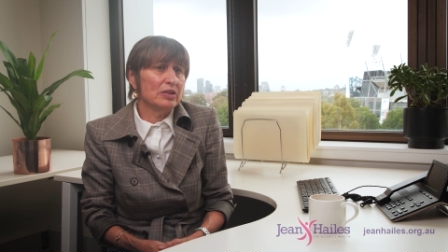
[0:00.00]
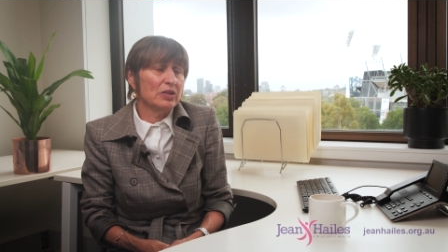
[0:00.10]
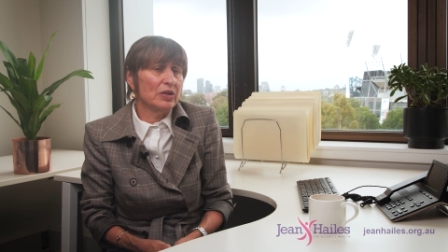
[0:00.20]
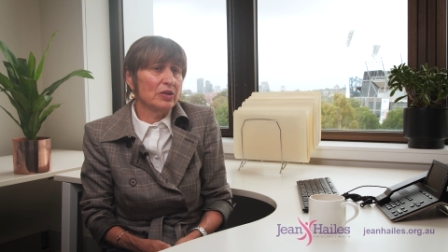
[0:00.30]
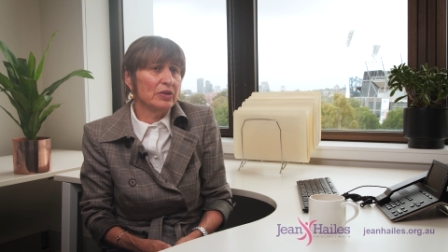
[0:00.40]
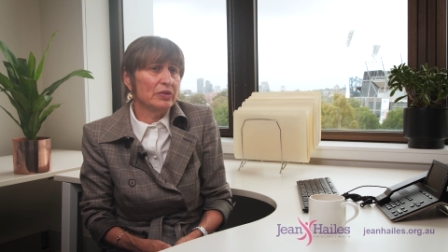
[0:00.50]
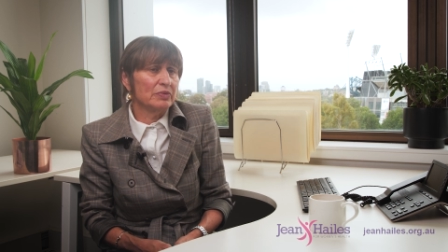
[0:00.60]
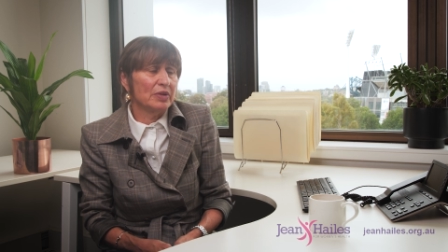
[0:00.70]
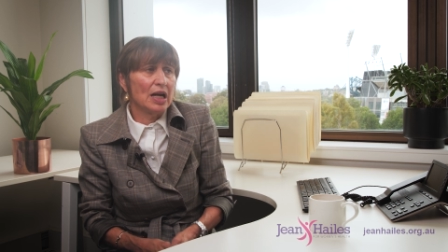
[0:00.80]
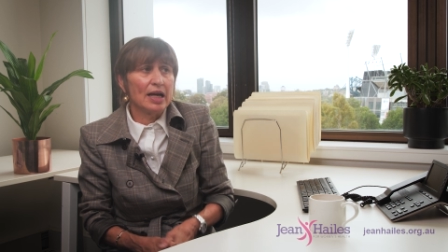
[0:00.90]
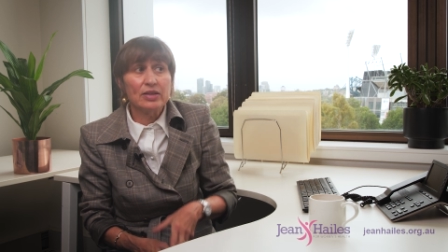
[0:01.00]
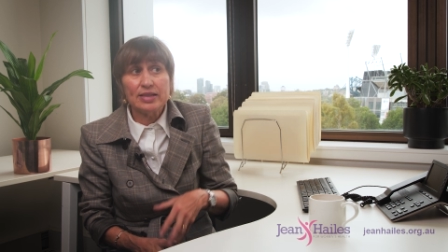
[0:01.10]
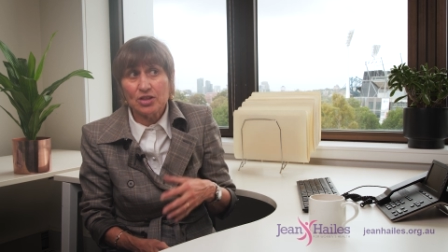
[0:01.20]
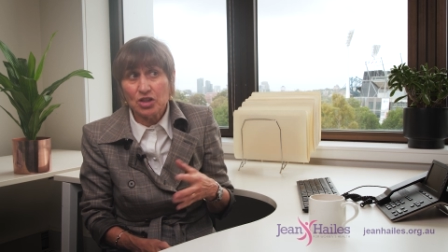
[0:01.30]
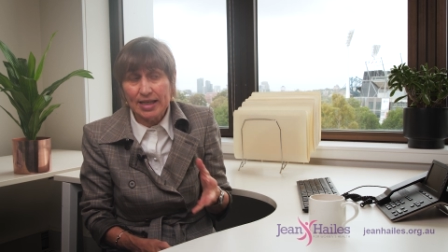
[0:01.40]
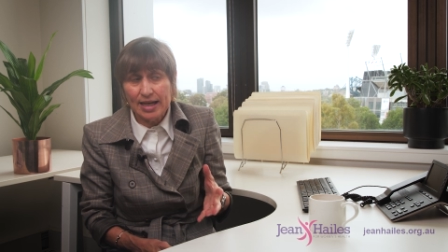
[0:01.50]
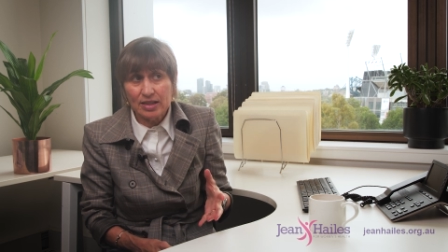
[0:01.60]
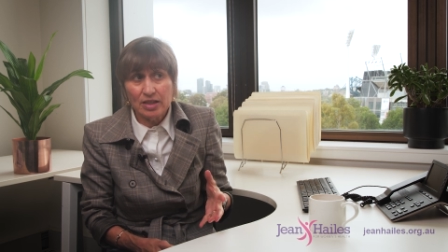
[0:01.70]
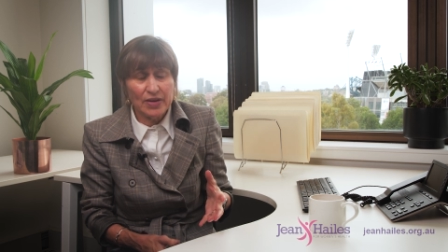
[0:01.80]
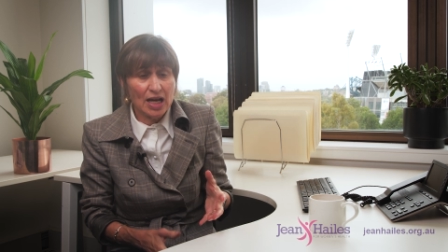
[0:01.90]
so are you sexually
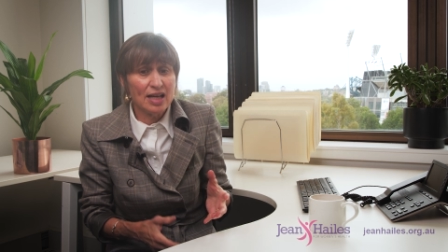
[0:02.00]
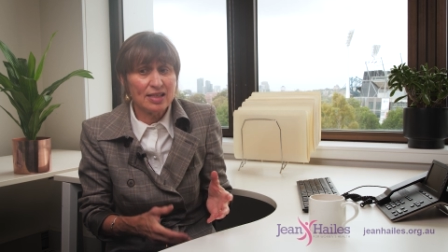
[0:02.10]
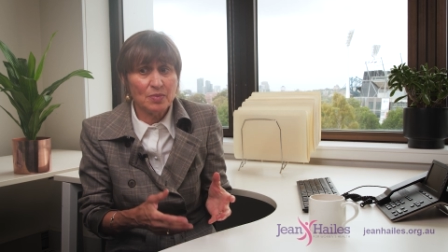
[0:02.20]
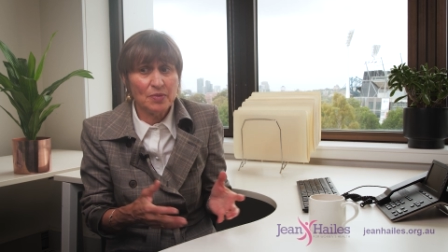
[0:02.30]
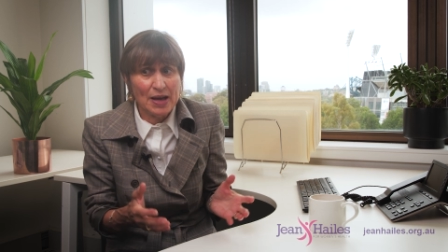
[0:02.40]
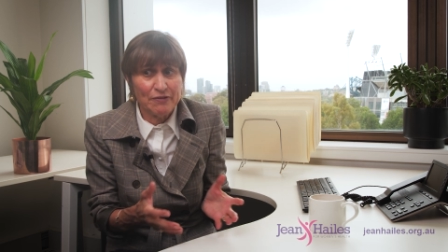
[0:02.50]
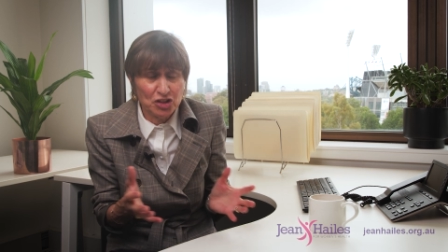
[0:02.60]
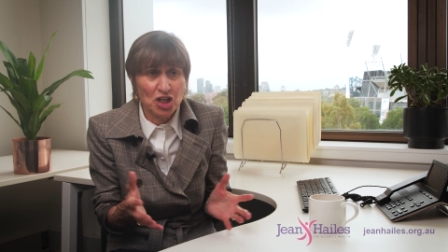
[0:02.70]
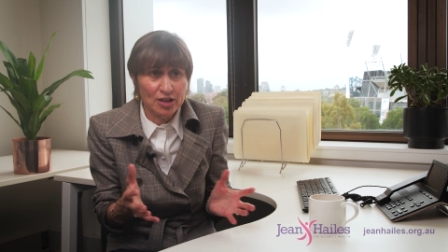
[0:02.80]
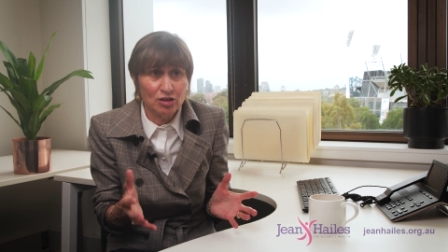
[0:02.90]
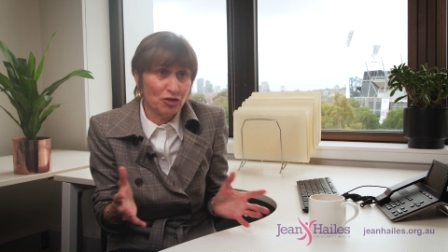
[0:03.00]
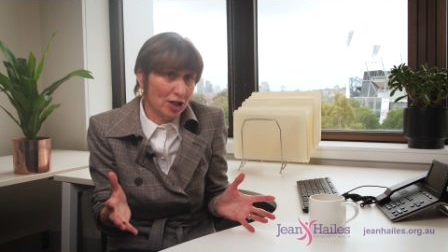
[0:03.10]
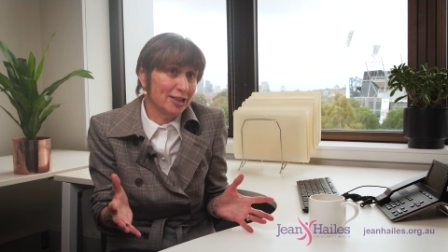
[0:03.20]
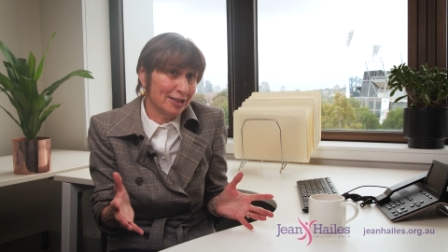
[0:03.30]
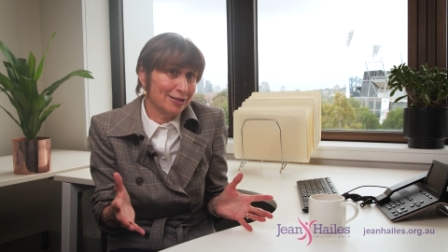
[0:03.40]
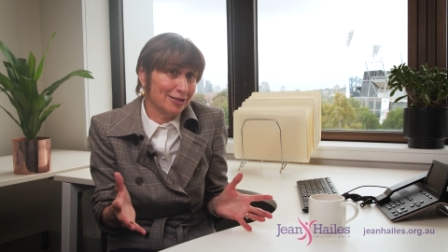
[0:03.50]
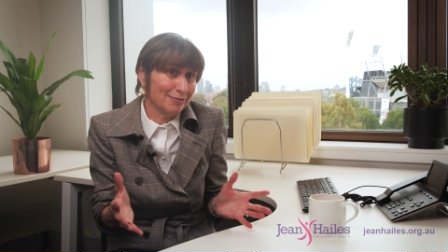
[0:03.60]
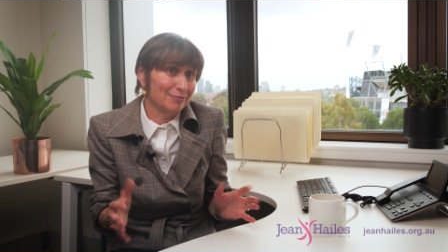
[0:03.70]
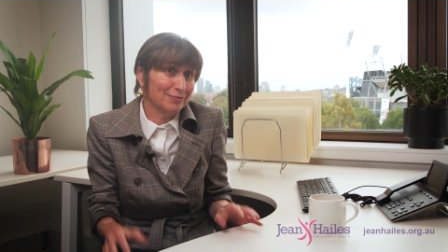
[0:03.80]
active? Ask them about vaginal dryness.